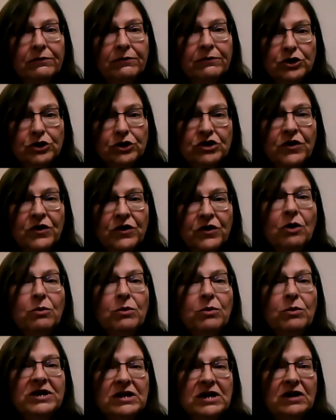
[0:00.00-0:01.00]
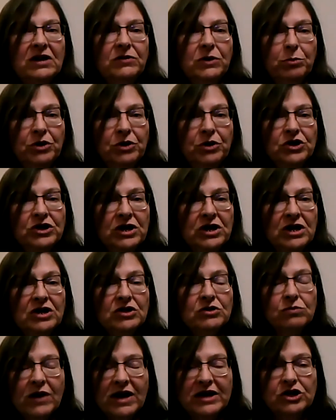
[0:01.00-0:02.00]
first of all, we see if the person
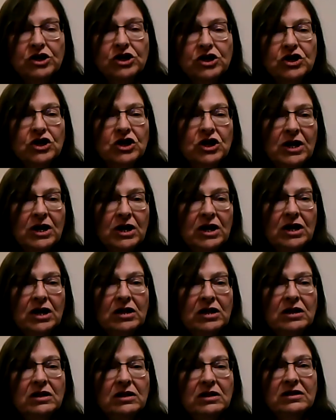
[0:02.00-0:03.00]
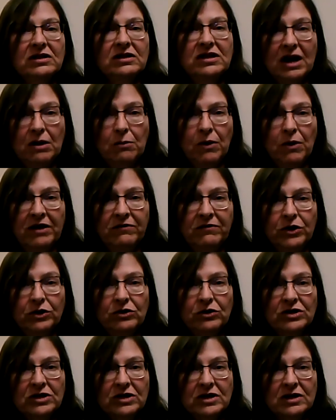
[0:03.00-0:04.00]
is registered in the statewide
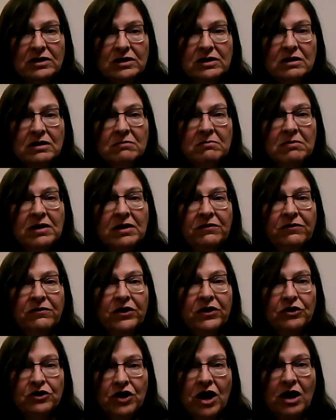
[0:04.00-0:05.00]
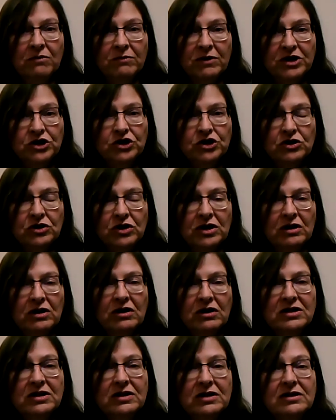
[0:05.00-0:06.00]
voter system. If they're not registered in
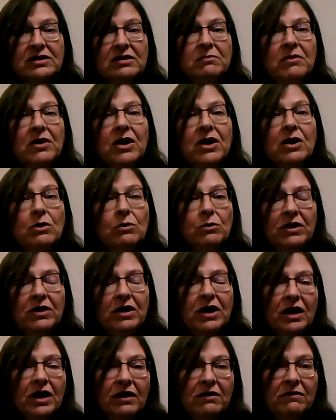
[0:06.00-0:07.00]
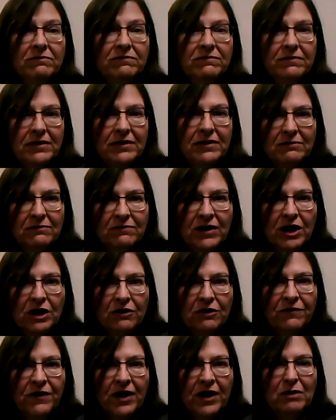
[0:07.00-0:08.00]
our system, we gotta
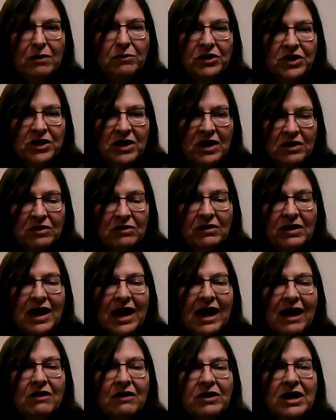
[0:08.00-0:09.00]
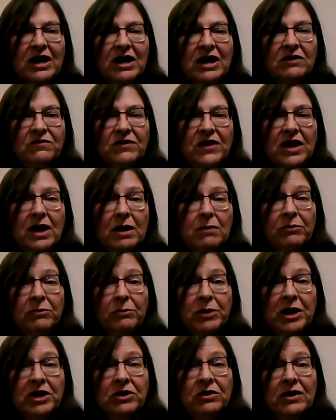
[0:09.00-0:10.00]
verify with another county, if they came
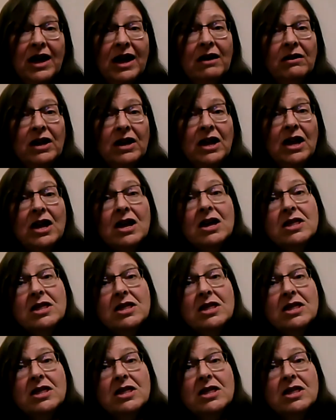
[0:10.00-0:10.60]
from another county,